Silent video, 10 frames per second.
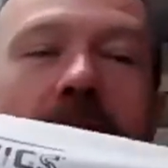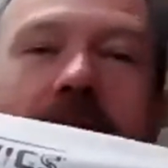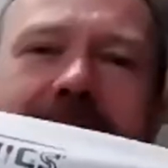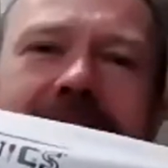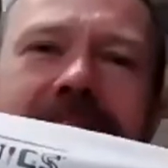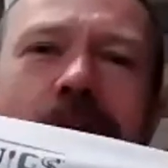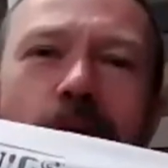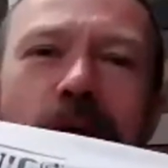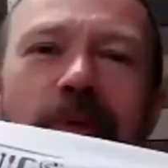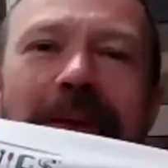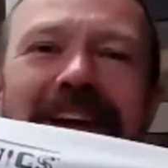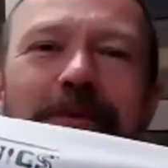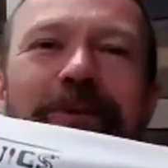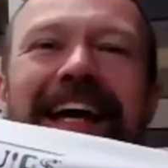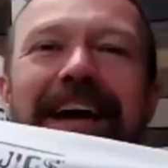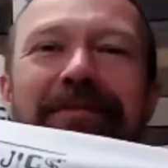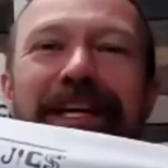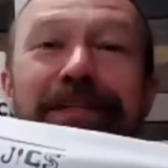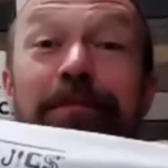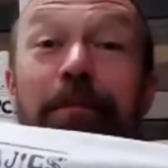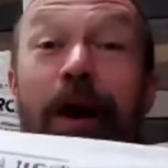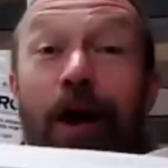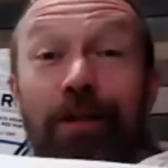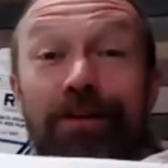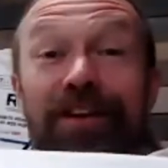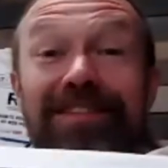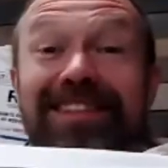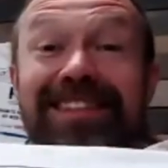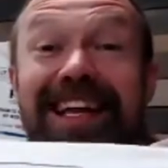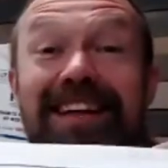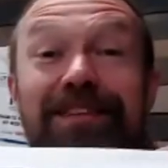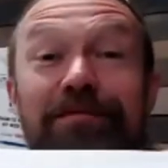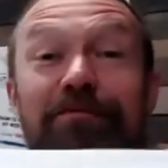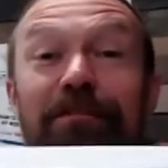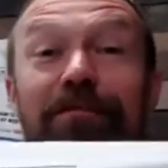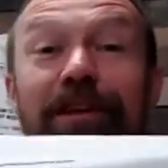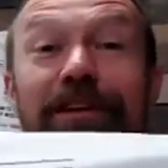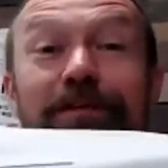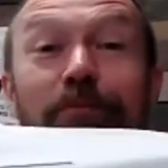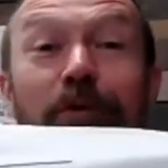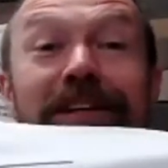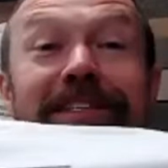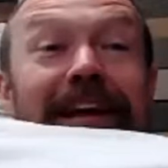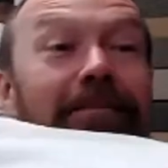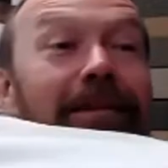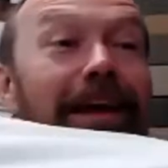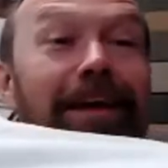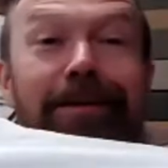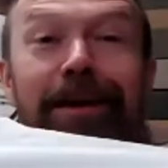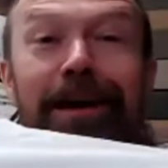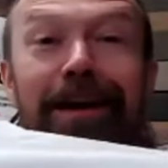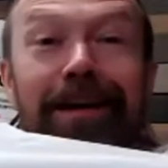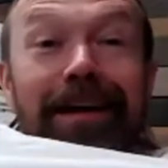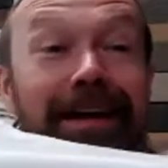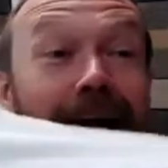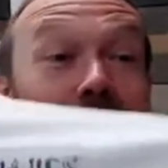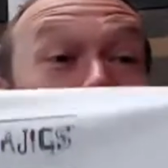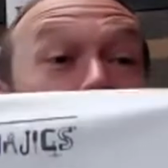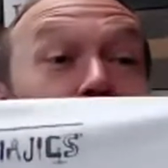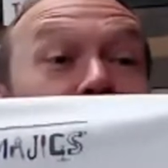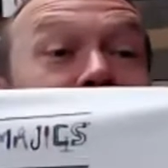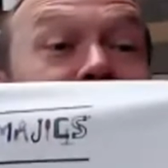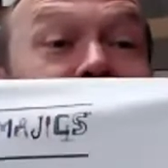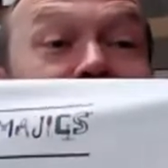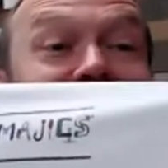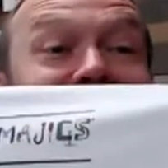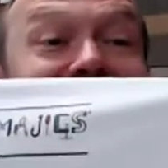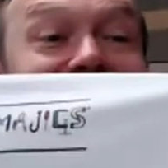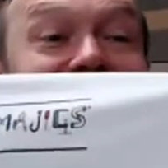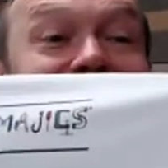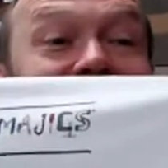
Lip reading: Huntington, although we know we have kids from all across the state, as far flung as Morgantown and other locations around the state.